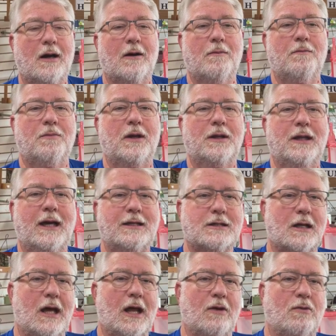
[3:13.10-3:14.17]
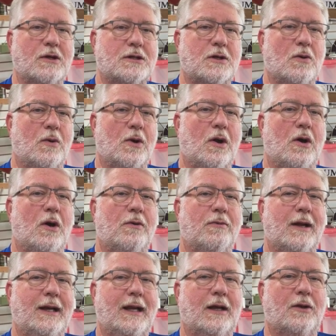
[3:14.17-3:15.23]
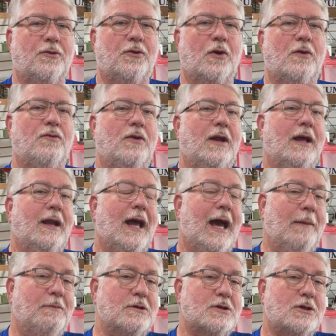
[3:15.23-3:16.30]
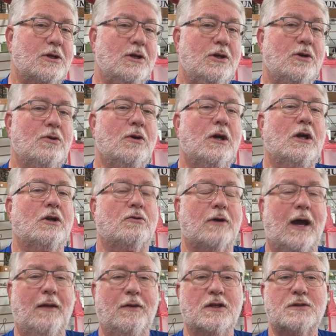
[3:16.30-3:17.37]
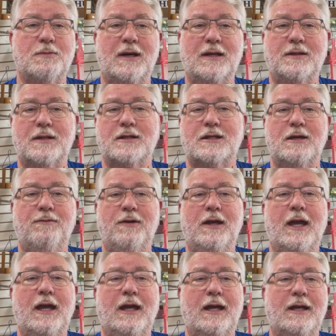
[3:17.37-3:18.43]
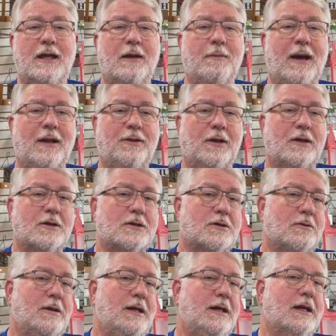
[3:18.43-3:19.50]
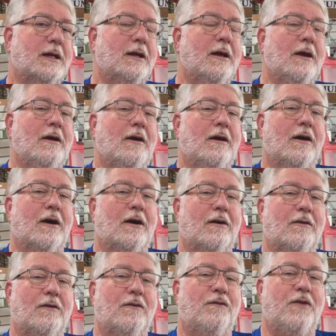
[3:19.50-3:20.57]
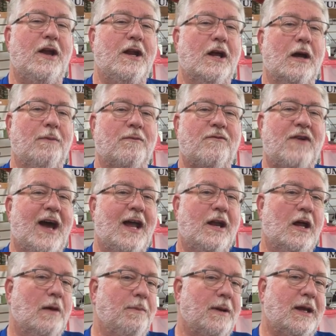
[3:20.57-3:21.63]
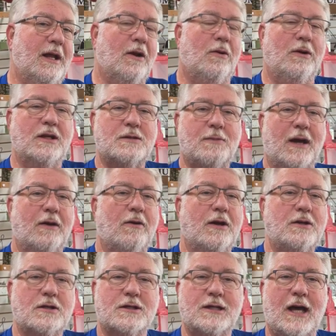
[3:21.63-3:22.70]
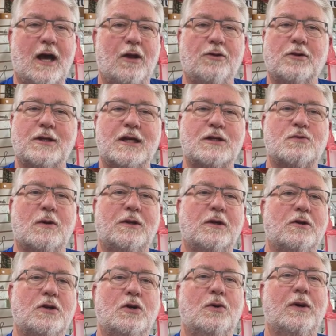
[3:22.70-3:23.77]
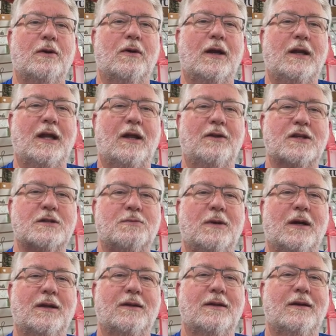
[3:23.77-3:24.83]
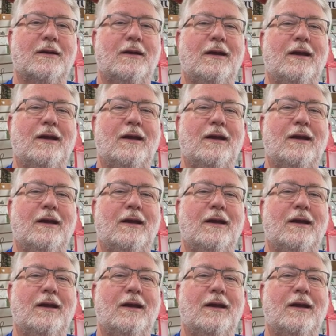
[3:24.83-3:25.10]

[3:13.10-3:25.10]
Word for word: But that's a lot of what's going on right now. So if that happens to you, try this method, see if you can't get him out there so he can feed up and fatten up and get on his migration south, because that's what they're doing right now this month.